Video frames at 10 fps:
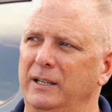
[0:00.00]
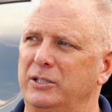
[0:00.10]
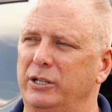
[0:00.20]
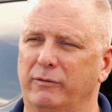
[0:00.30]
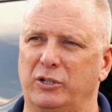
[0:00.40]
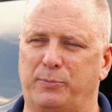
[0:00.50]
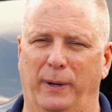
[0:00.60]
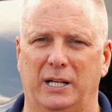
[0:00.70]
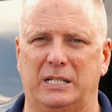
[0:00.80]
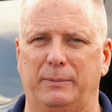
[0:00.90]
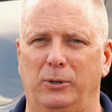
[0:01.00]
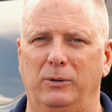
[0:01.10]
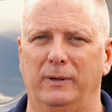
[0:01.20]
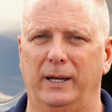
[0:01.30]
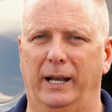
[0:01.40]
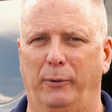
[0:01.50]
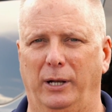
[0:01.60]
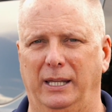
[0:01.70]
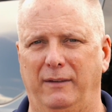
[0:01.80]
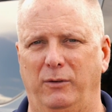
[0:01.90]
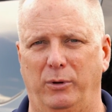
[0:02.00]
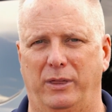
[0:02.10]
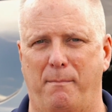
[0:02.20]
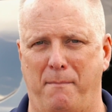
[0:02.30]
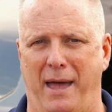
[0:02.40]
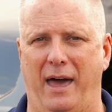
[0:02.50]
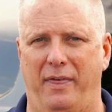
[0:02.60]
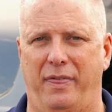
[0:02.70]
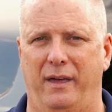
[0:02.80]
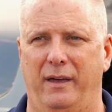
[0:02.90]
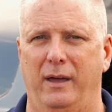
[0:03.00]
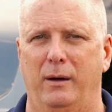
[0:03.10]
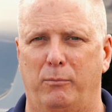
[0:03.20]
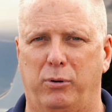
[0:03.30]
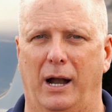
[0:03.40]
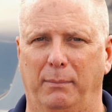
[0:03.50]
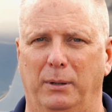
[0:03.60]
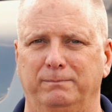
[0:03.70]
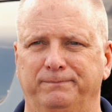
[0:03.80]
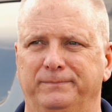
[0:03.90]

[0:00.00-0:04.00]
It's irresponsible, and I want to leave you with a math problem.